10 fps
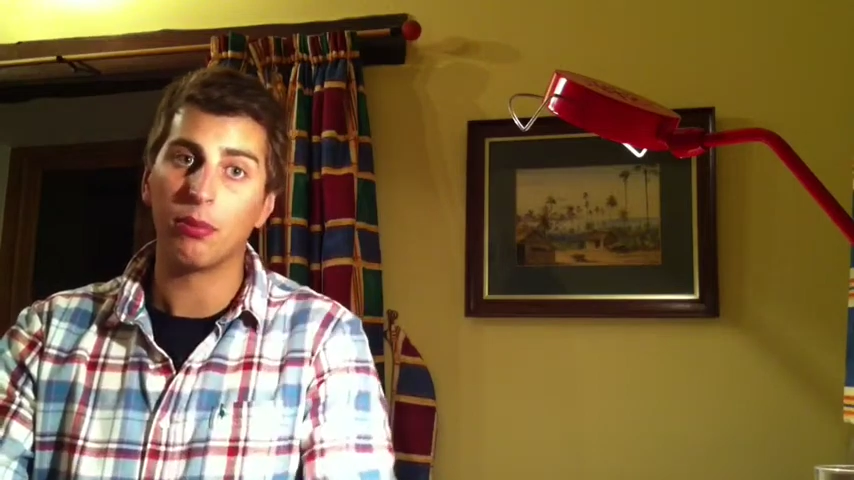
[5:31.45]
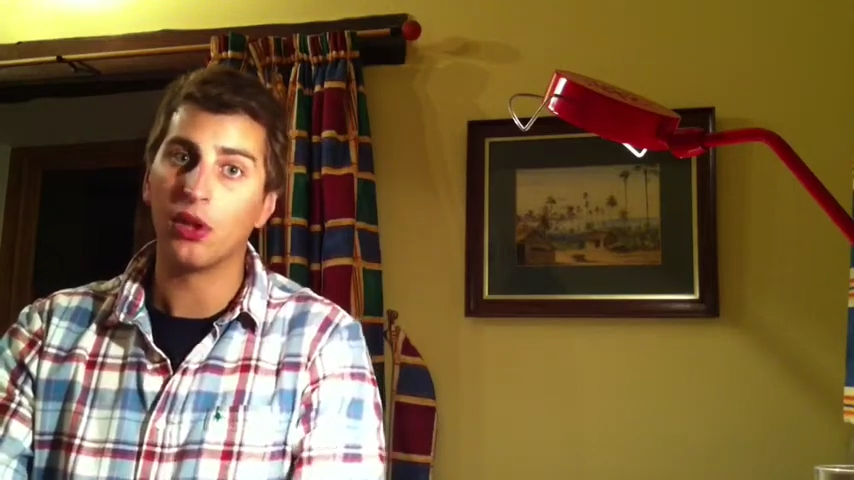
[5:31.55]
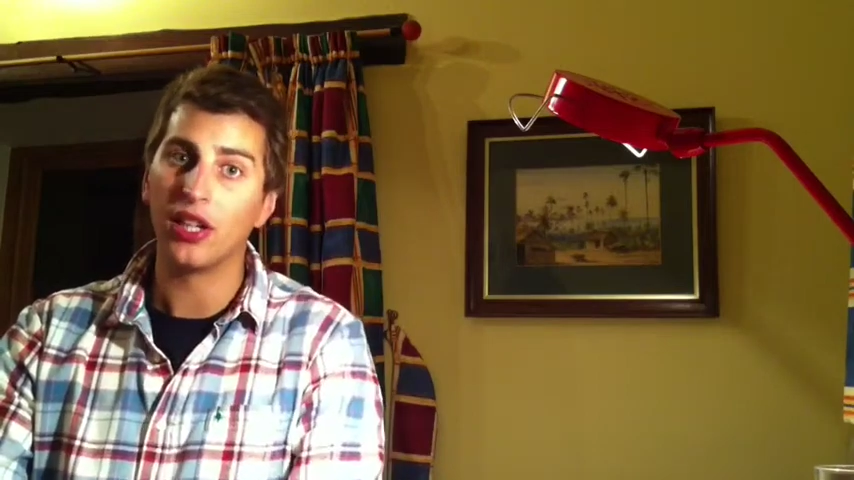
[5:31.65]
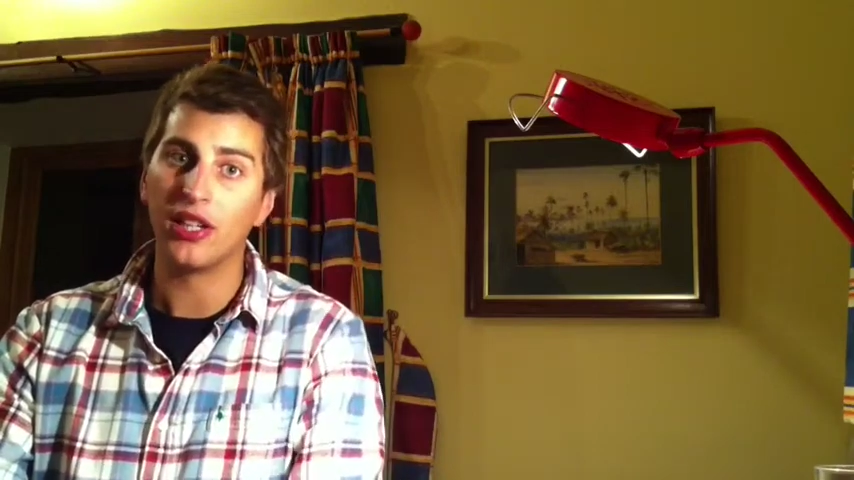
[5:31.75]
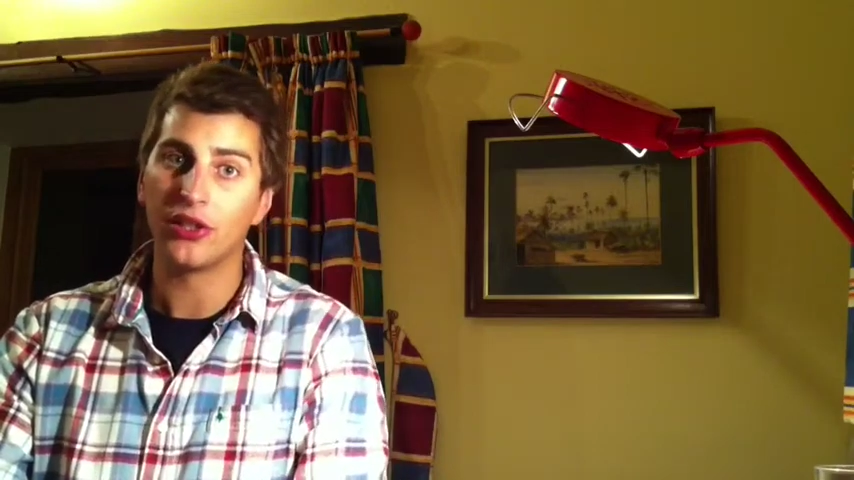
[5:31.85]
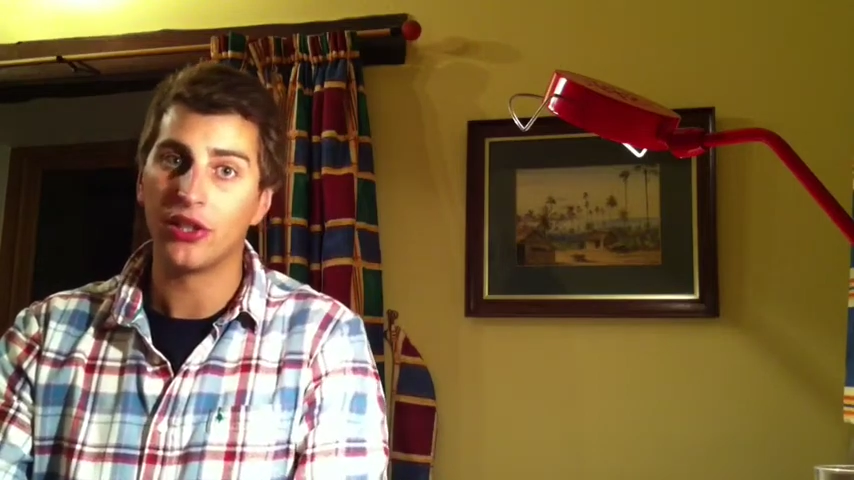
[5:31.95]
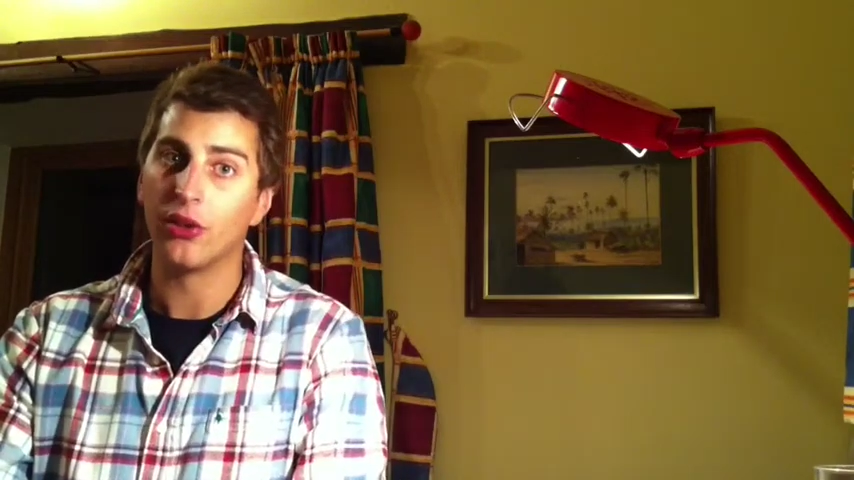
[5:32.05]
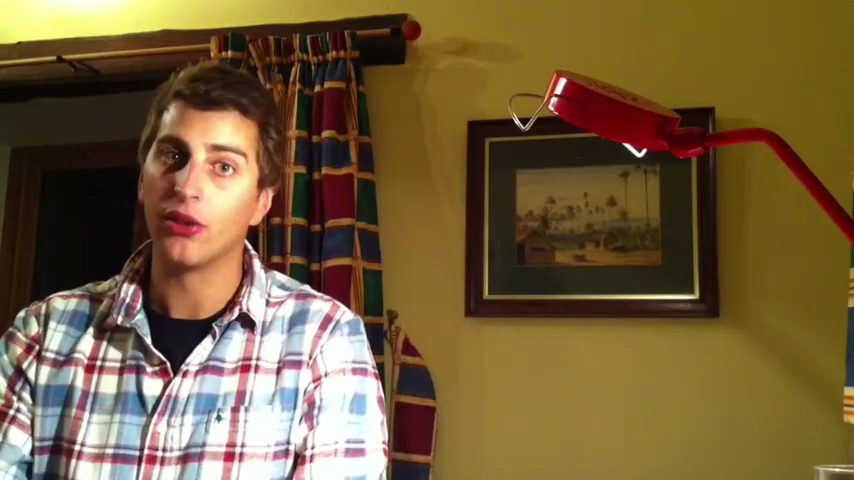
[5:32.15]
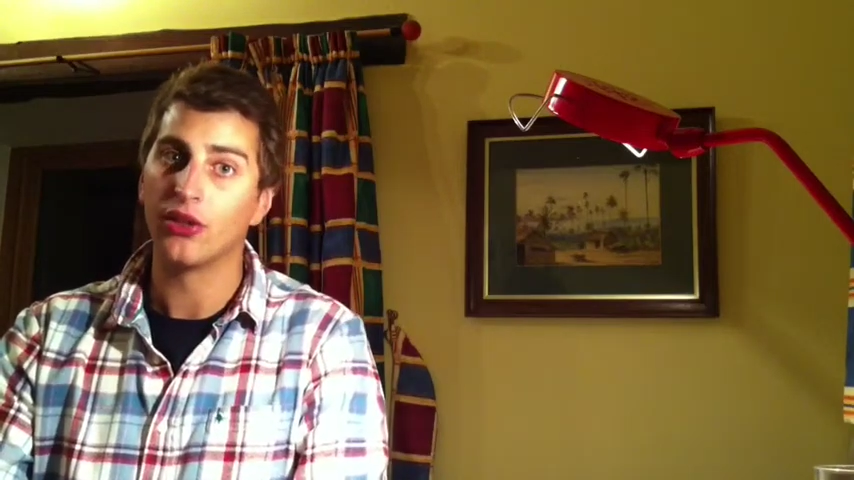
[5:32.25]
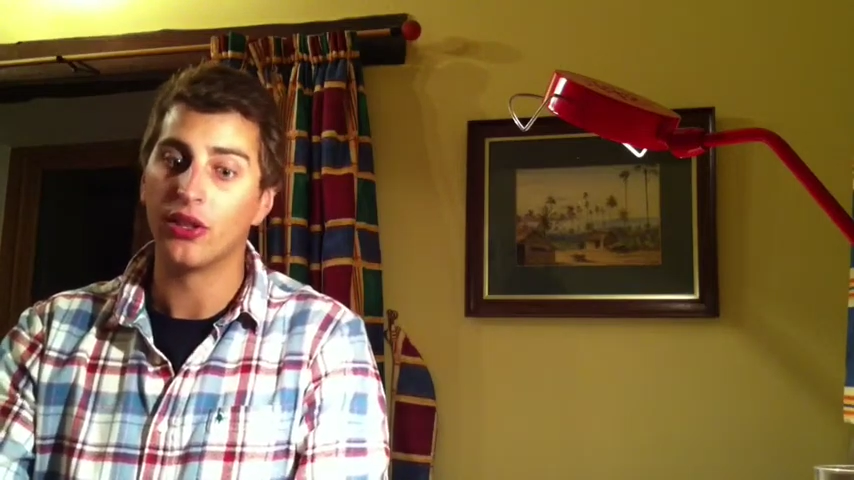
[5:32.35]
bullets and
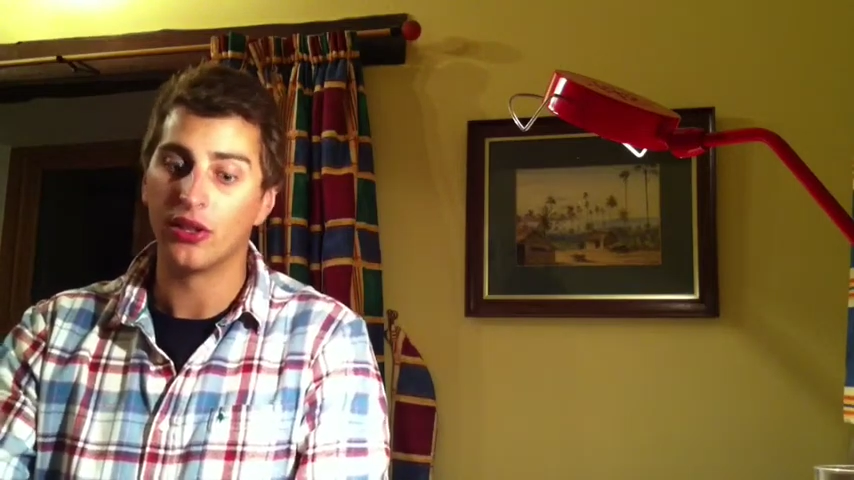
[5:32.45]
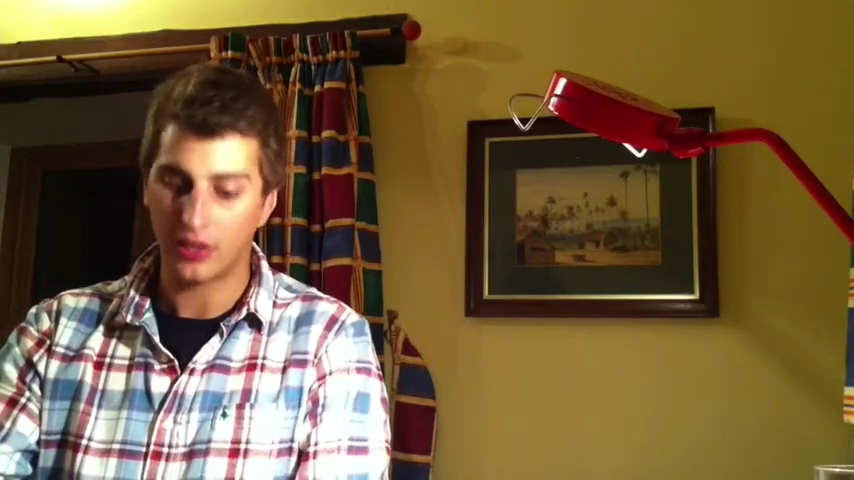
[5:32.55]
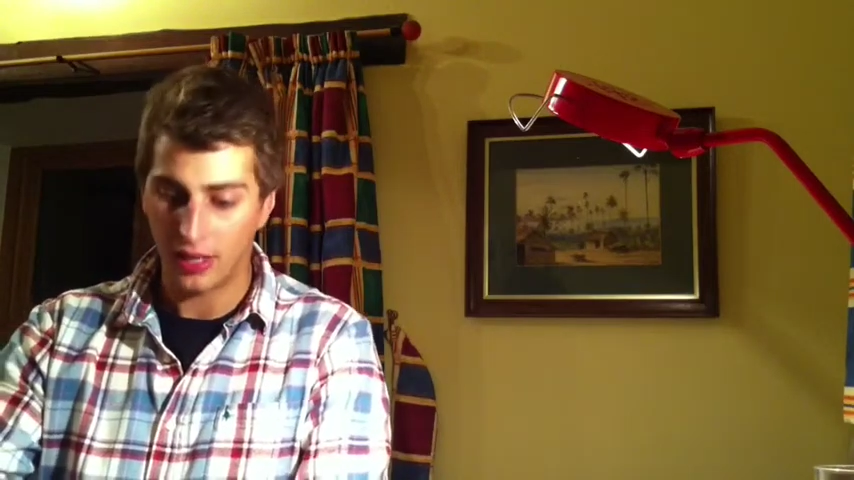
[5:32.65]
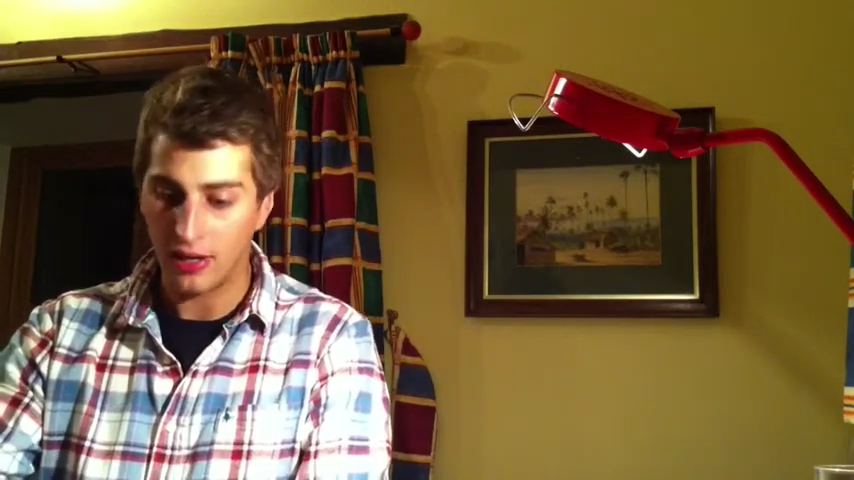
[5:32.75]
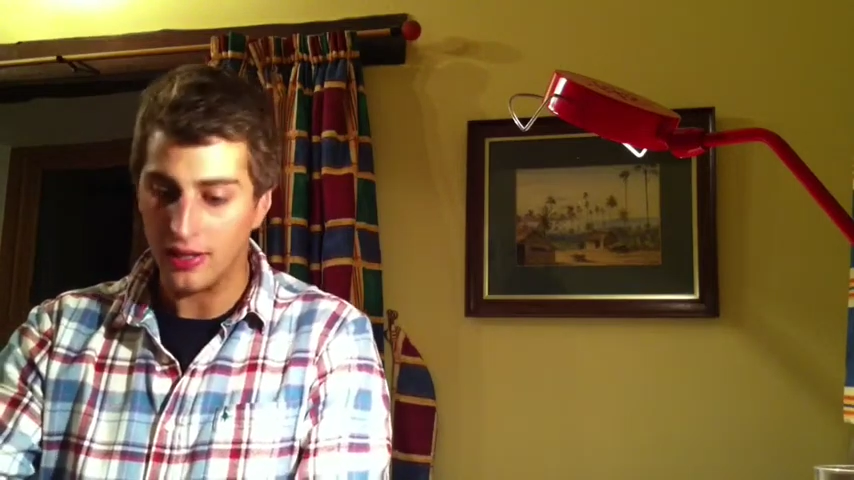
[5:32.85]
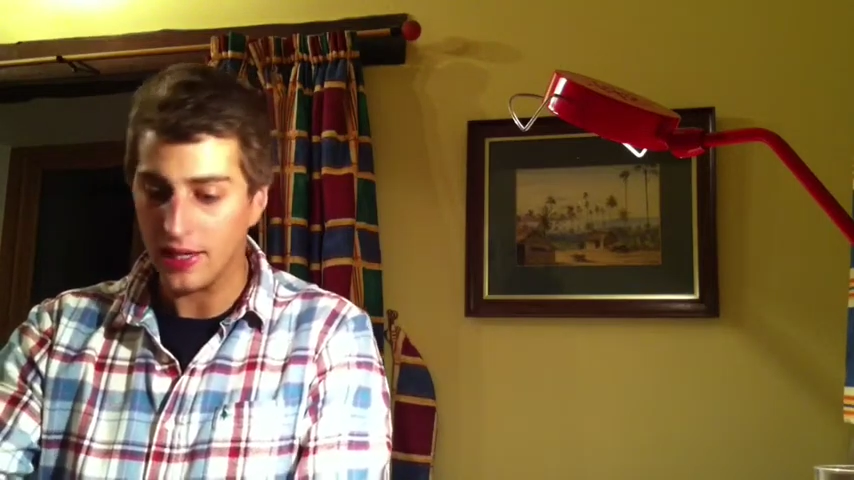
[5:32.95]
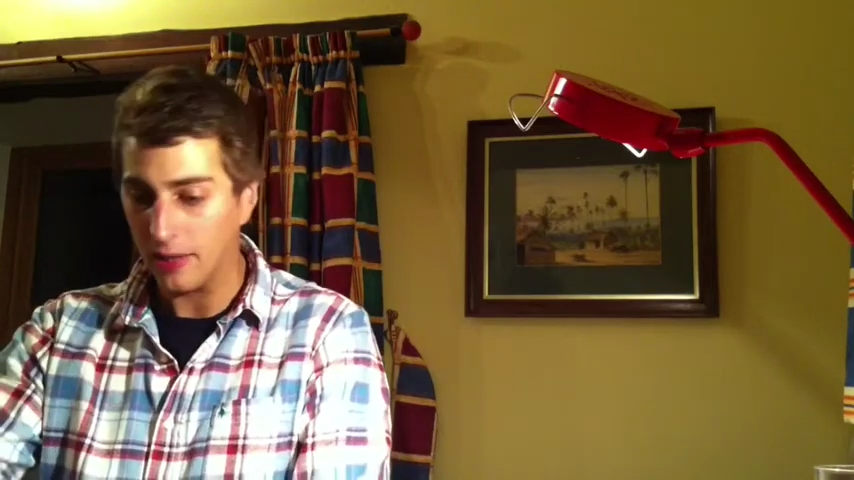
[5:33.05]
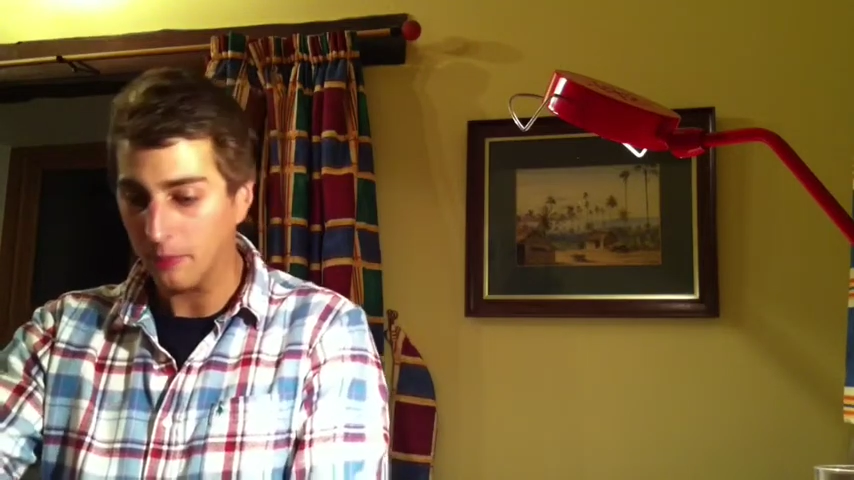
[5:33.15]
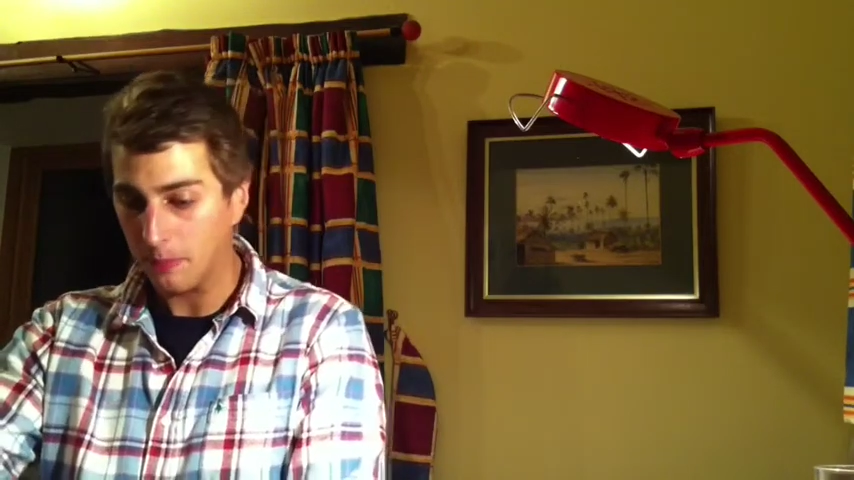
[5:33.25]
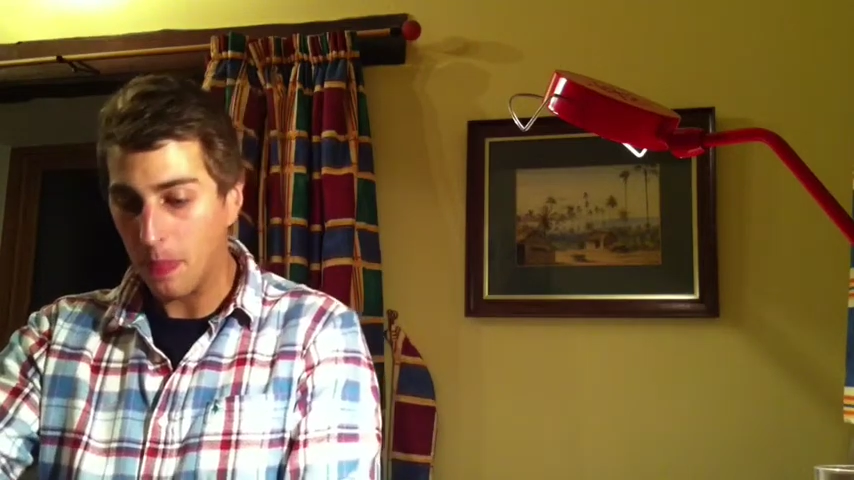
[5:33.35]
all sorts going
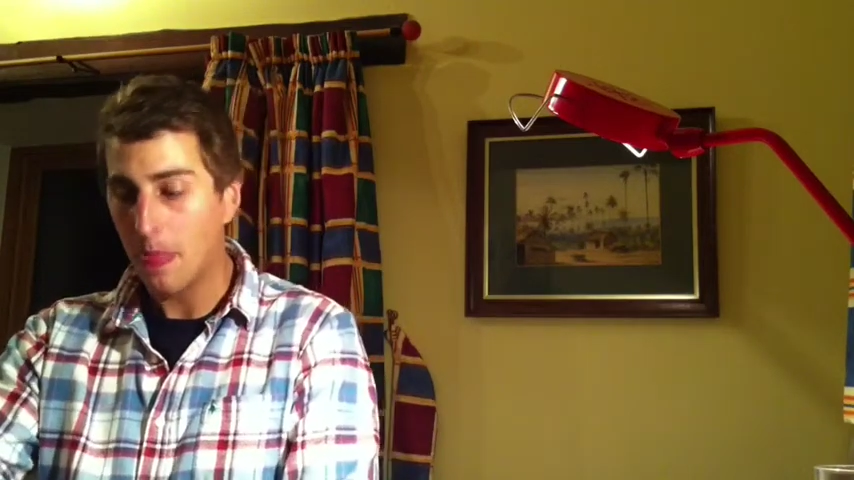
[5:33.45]
down.